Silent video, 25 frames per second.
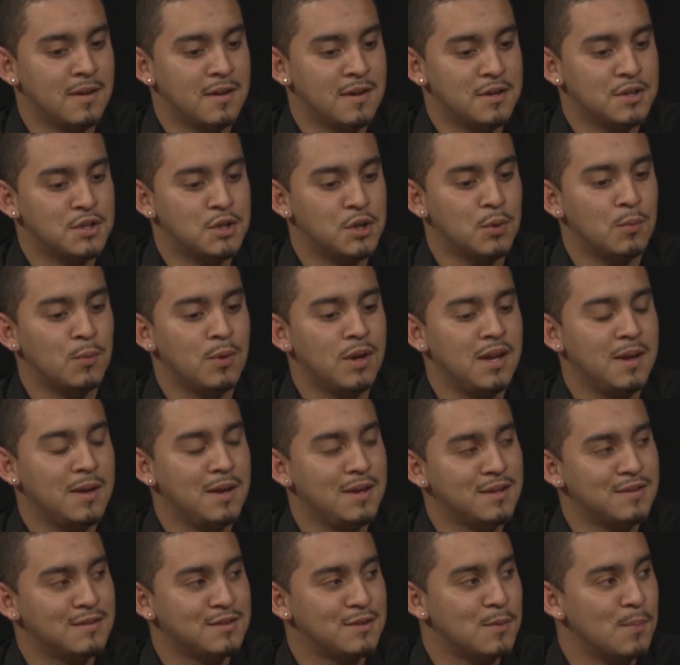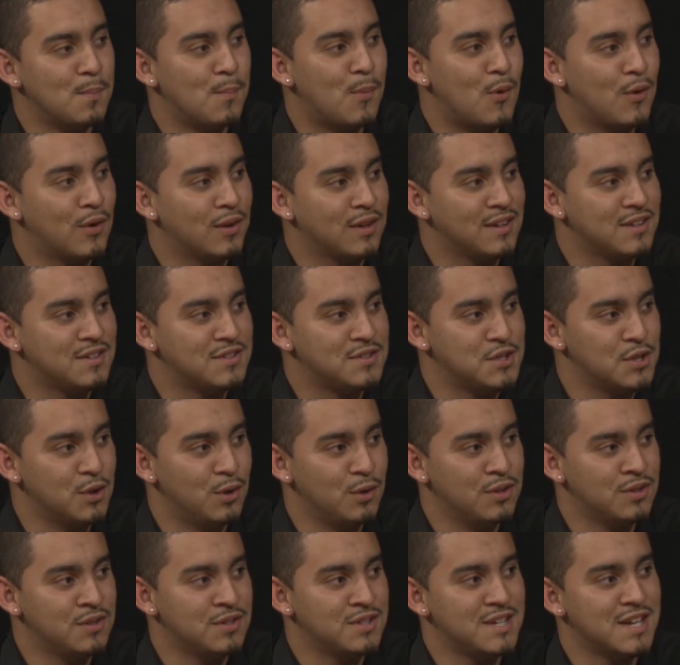should we support these
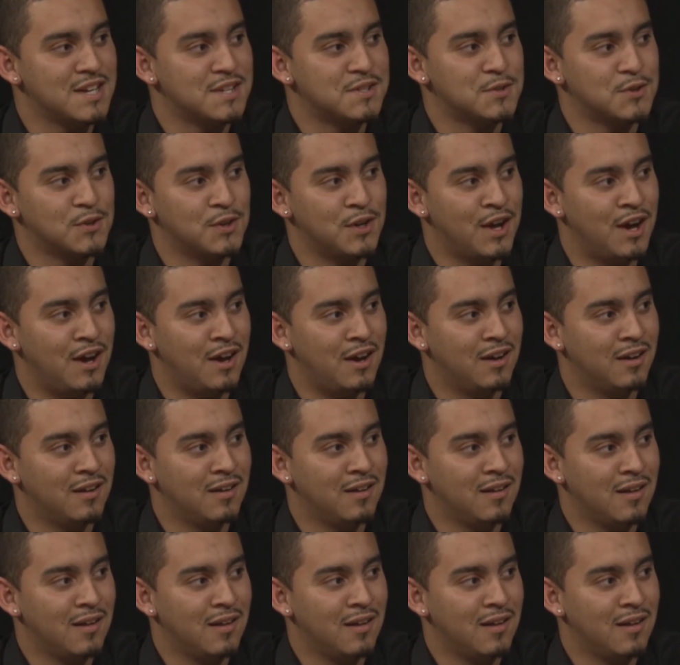children, yes or not,